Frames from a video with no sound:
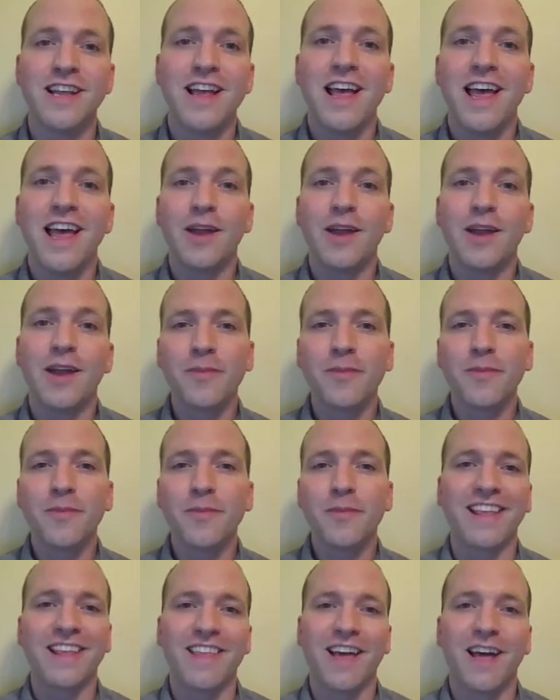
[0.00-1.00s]
and we're smart
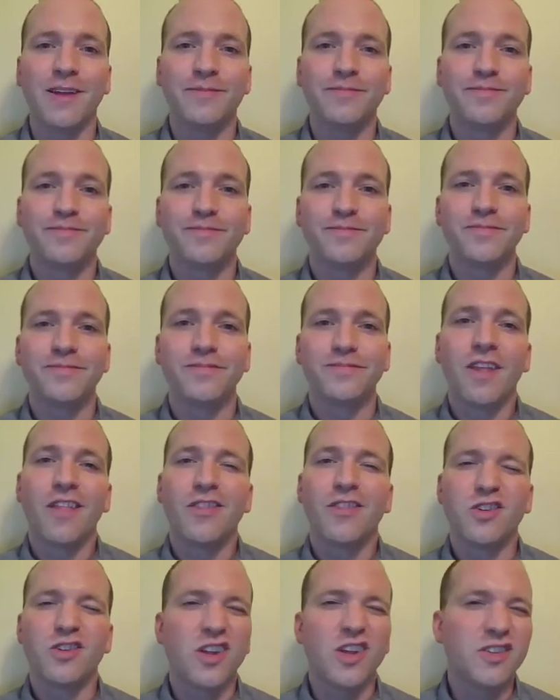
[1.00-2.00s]
like that.
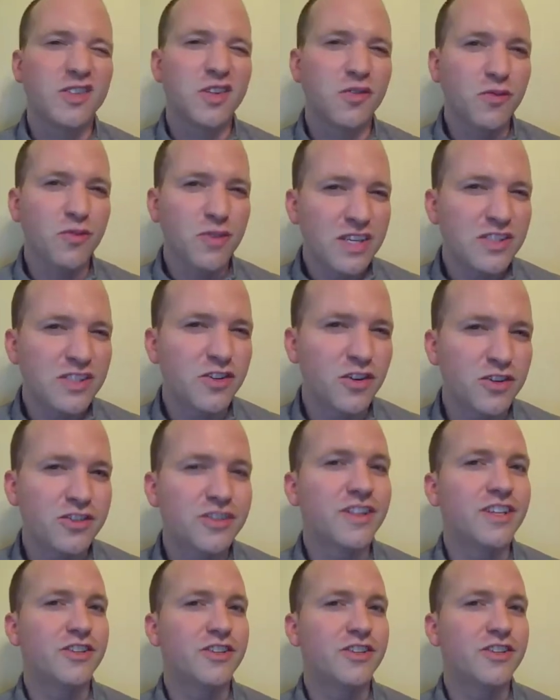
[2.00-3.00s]
There's also research
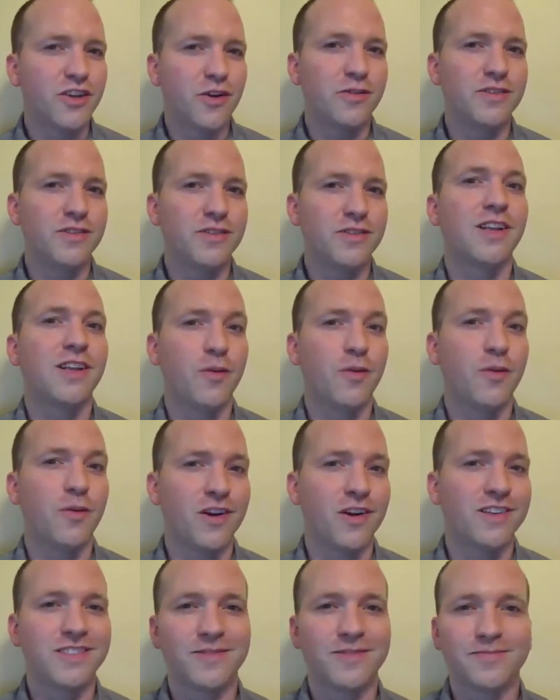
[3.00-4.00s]
that shows that it
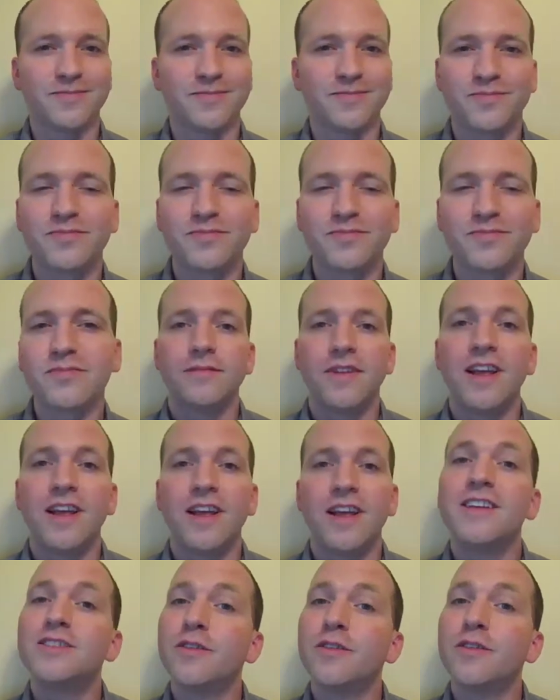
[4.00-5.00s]
works.
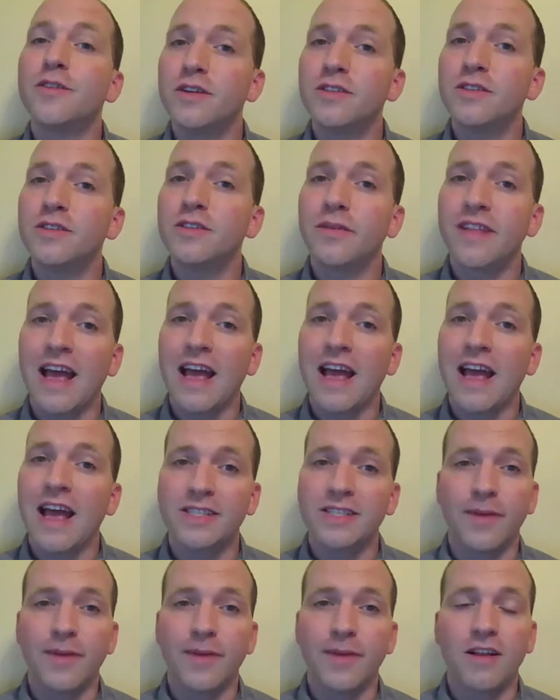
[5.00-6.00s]
So here's where the half
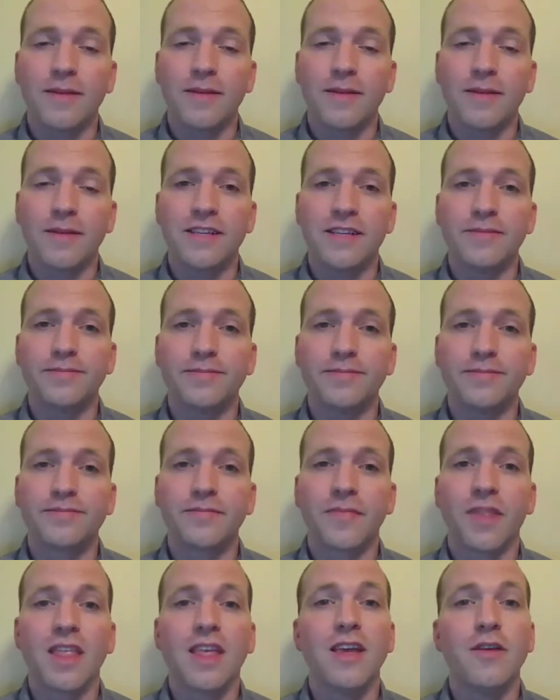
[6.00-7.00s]
smile comes in.
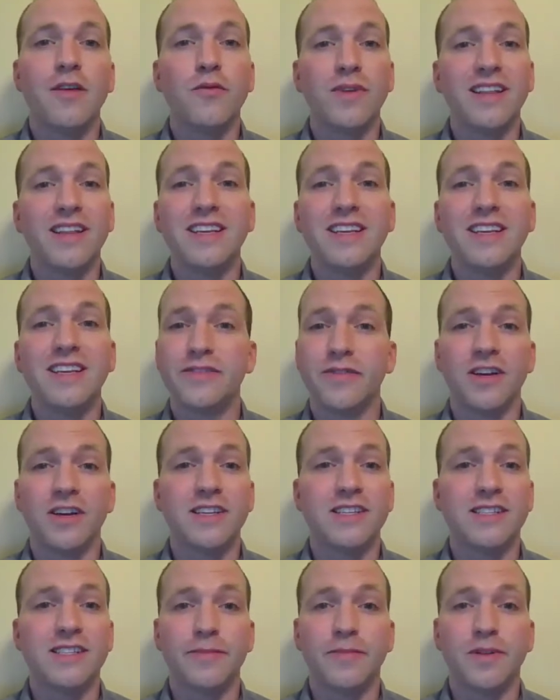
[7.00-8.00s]
It really is very
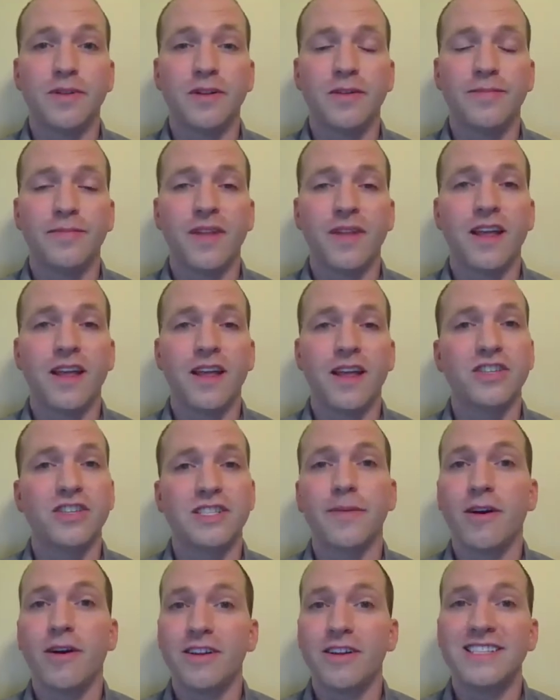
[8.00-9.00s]
simple and just
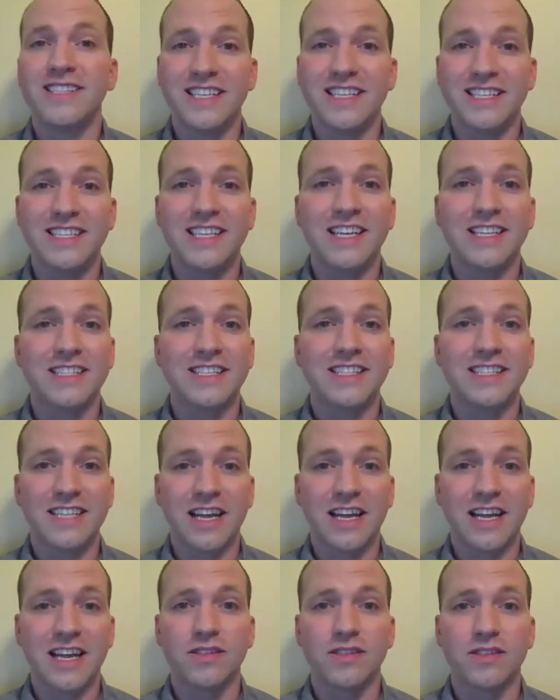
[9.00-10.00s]
about as easy as it
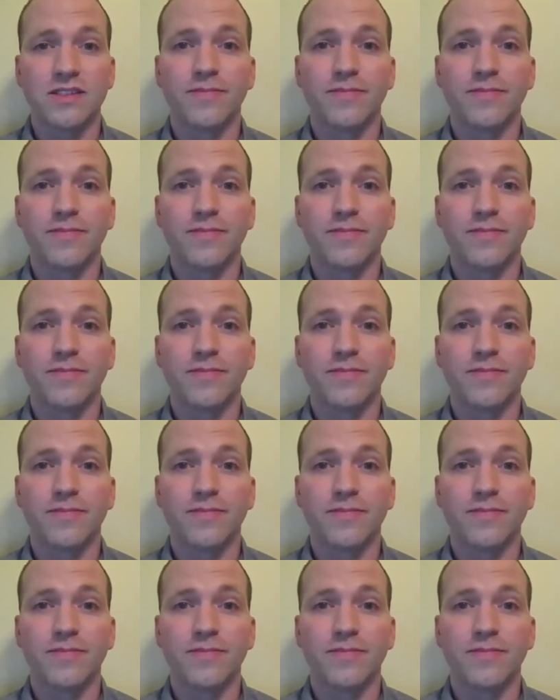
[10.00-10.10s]
sounds.